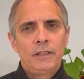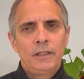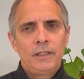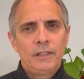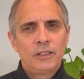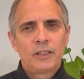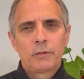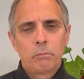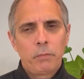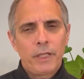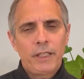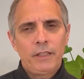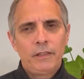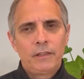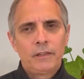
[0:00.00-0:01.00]
in
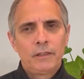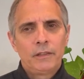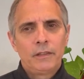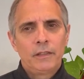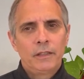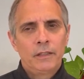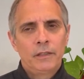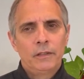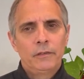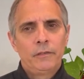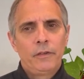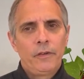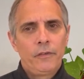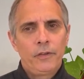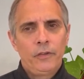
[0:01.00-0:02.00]
spite of
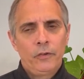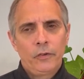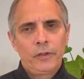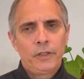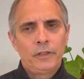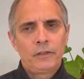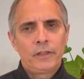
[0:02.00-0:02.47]
the noise